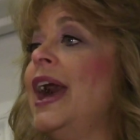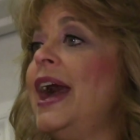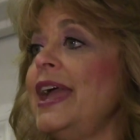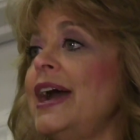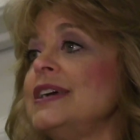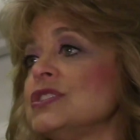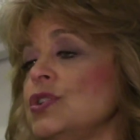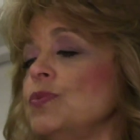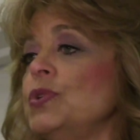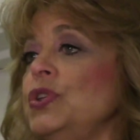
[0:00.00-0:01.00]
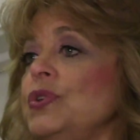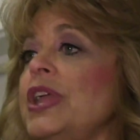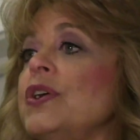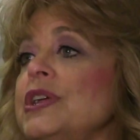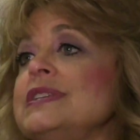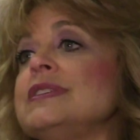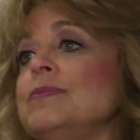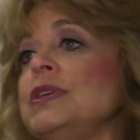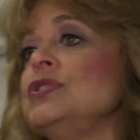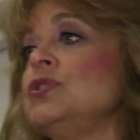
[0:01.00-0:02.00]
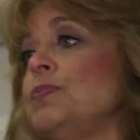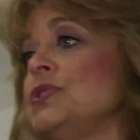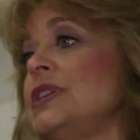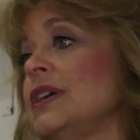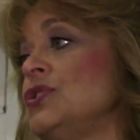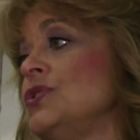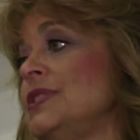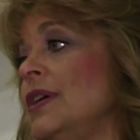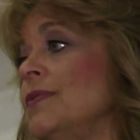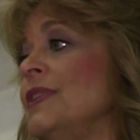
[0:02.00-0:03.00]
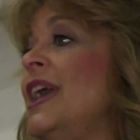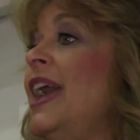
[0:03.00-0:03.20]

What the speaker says: I ask her, were you carrying something to protect yourself?